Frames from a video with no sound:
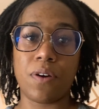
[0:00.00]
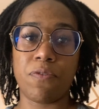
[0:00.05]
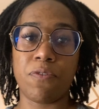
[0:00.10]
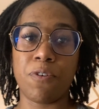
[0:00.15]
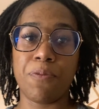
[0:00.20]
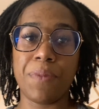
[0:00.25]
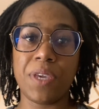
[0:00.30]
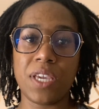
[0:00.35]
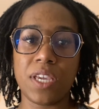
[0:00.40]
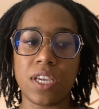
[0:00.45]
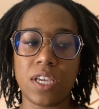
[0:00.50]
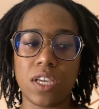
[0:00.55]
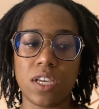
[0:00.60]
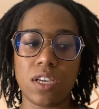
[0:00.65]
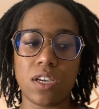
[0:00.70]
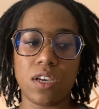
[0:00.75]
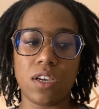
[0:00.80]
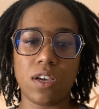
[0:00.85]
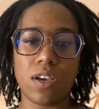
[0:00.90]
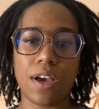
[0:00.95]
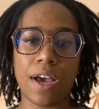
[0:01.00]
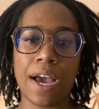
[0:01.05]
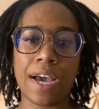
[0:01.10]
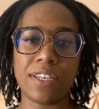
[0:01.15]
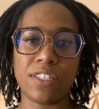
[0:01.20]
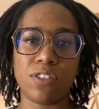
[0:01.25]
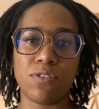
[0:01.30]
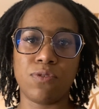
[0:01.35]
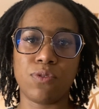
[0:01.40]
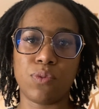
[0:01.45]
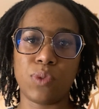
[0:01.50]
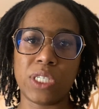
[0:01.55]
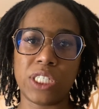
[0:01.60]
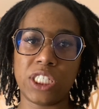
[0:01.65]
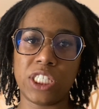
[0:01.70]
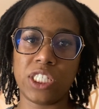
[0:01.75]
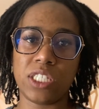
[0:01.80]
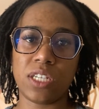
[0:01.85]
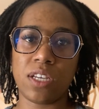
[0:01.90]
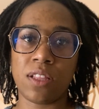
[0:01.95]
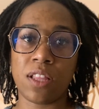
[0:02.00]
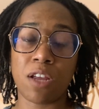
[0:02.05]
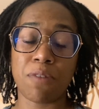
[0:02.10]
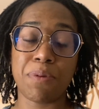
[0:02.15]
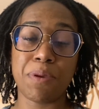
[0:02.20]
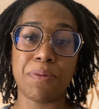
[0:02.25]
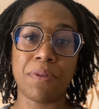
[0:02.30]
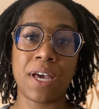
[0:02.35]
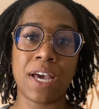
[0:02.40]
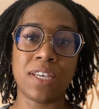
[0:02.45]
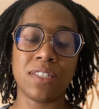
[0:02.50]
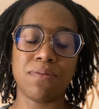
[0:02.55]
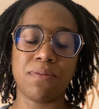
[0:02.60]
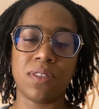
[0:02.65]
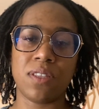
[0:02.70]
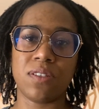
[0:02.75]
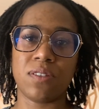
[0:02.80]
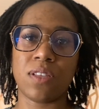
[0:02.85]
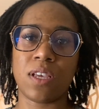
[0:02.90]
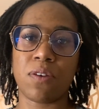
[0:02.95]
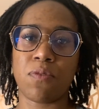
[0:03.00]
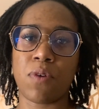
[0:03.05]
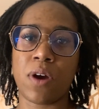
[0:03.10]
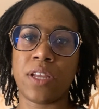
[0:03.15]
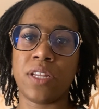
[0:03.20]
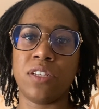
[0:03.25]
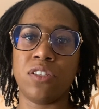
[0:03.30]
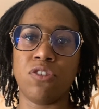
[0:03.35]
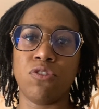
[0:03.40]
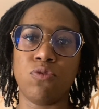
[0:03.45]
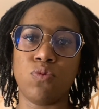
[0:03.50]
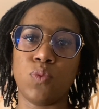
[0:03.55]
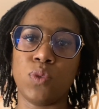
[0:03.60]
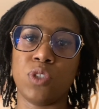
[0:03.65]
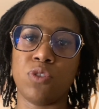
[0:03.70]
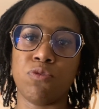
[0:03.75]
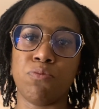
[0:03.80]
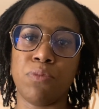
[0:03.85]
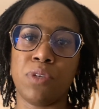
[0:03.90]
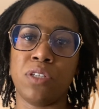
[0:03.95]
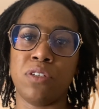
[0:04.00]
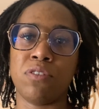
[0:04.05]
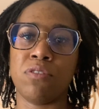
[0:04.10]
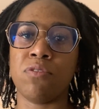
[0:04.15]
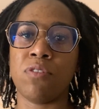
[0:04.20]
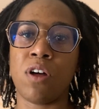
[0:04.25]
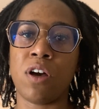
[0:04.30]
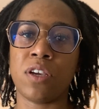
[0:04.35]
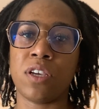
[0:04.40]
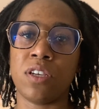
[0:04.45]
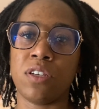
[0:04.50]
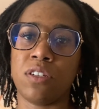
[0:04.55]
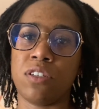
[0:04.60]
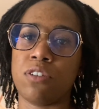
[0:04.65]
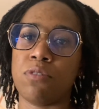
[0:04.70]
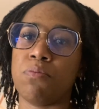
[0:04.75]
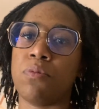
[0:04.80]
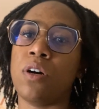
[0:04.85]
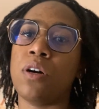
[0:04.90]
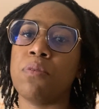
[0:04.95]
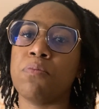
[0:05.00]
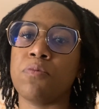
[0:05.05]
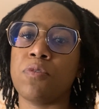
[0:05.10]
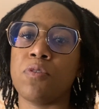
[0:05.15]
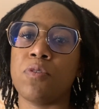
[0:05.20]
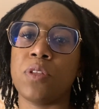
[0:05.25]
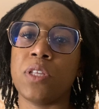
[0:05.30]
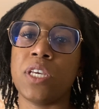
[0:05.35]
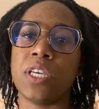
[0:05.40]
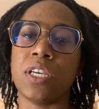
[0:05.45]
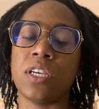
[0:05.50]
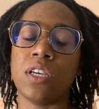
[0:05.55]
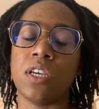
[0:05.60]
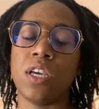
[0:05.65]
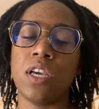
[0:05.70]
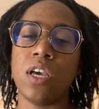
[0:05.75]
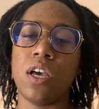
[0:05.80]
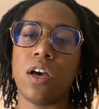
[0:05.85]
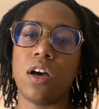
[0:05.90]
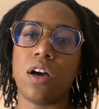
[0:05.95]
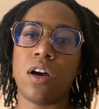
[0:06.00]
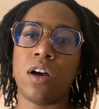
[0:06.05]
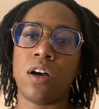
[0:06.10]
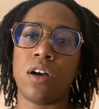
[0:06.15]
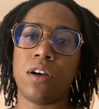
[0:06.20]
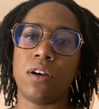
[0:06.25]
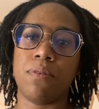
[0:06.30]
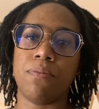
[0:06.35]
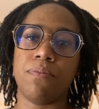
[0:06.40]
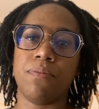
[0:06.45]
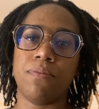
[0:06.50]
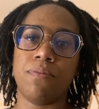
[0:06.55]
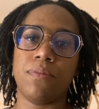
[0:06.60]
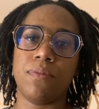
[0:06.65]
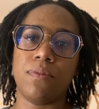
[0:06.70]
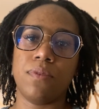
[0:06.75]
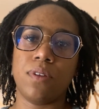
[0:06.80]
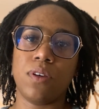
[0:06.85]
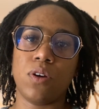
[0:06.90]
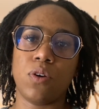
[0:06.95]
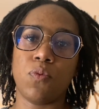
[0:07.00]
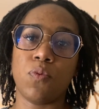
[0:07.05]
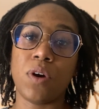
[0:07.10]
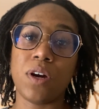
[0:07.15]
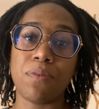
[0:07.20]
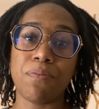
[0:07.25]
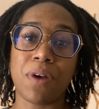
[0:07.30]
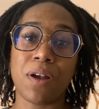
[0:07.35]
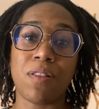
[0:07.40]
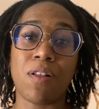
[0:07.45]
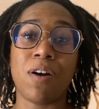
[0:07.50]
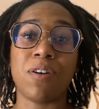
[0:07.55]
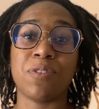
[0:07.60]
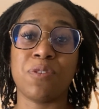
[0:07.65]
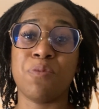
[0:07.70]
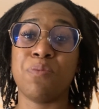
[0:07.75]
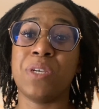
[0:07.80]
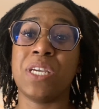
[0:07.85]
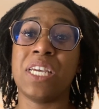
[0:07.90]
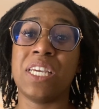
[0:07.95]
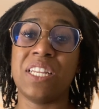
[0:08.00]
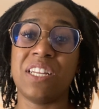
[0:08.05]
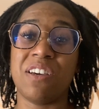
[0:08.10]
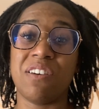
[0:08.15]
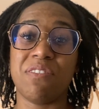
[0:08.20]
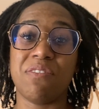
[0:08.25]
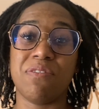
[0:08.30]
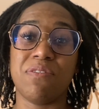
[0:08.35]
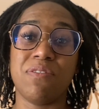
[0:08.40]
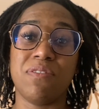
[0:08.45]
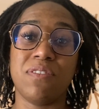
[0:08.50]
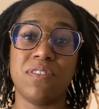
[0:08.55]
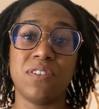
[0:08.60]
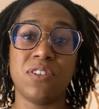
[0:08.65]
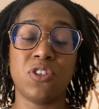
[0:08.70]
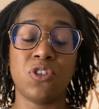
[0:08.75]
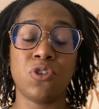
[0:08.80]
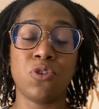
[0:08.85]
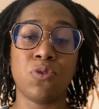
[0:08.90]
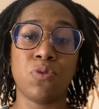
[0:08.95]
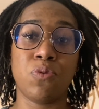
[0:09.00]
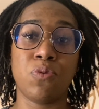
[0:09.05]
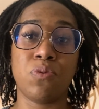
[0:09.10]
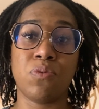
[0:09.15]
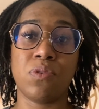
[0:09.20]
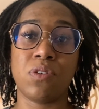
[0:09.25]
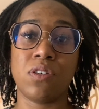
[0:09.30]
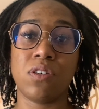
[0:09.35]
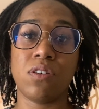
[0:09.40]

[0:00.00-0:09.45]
for me, I switched. A lot of people ask me this, like, why did you switch from interlocking to palm rolling? One, my locks are big enough to